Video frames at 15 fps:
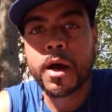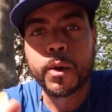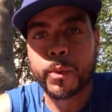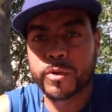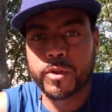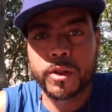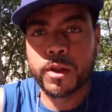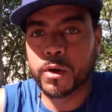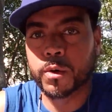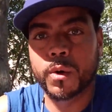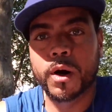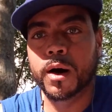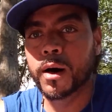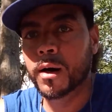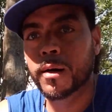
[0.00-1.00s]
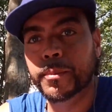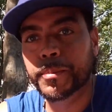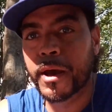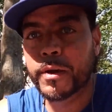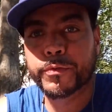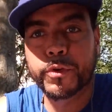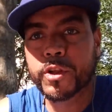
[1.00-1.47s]
with a little
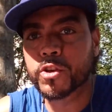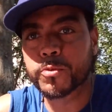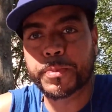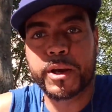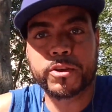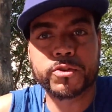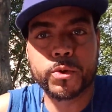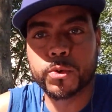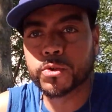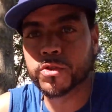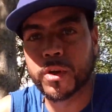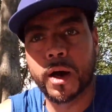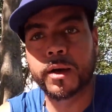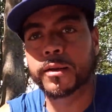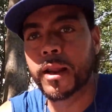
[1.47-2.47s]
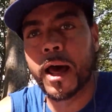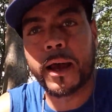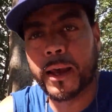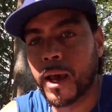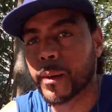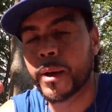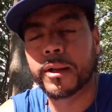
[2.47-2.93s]
pay for these pixels to unlock
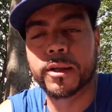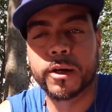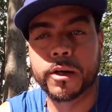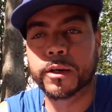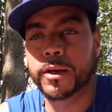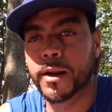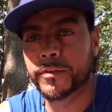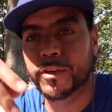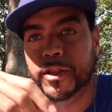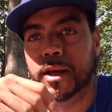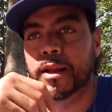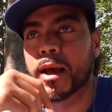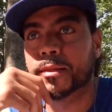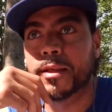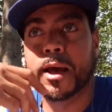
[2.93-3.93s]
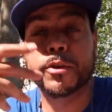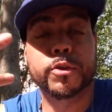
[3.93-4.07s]
how I look and everything like that.